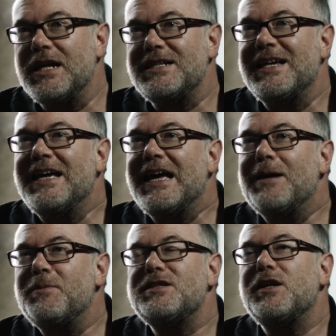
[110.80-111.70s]
it,
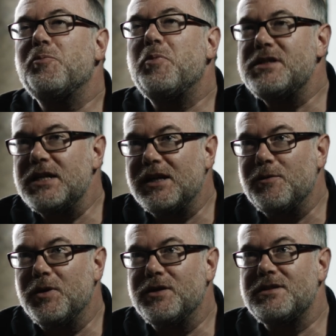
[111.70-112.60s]
Hamlet's own
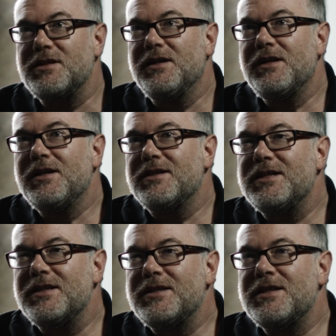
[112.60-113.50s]
predicament,
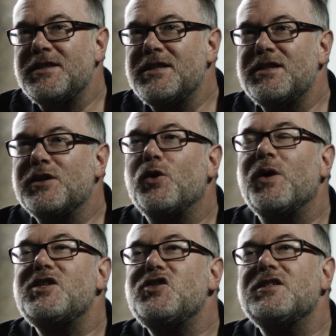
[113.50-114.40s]
the, the, the
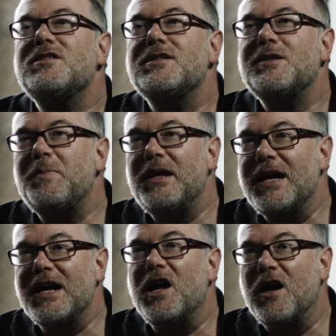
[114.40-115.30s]
questions that the
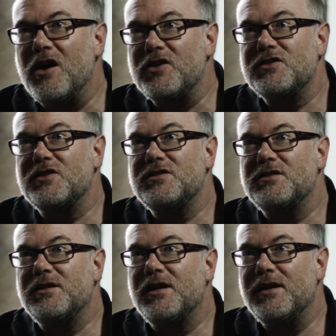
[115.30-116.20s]
play
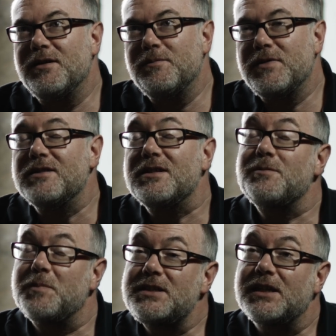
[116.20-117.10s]
asks, Um, and
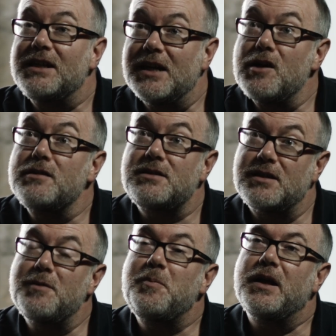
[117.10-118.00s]
doesn't particularly
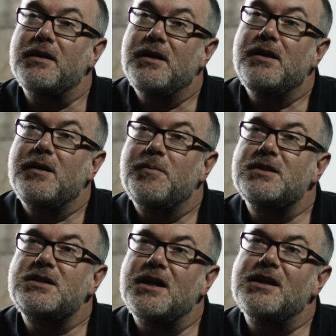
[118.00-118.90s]
answer, but
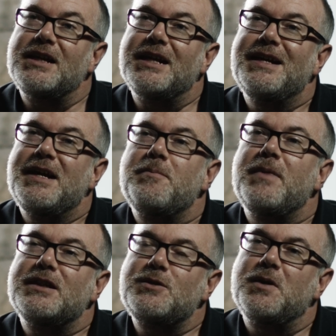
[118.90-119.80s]
but certainly
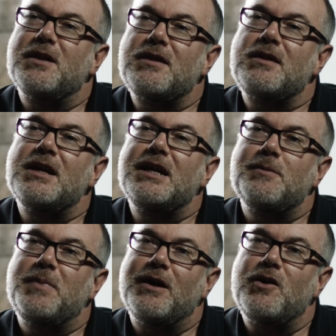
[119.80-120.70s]
makes one think
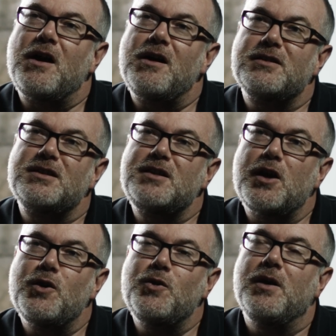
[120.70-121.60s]
about, are
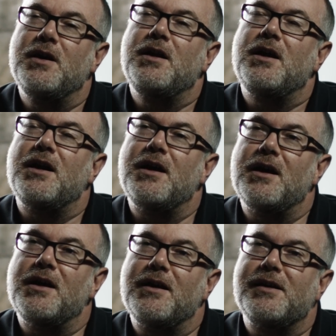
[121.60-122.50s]
so
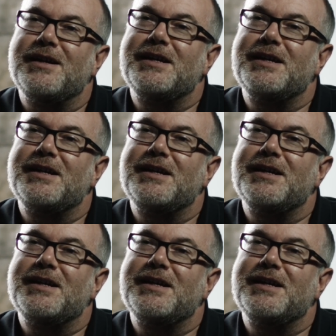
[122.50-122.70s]
uh,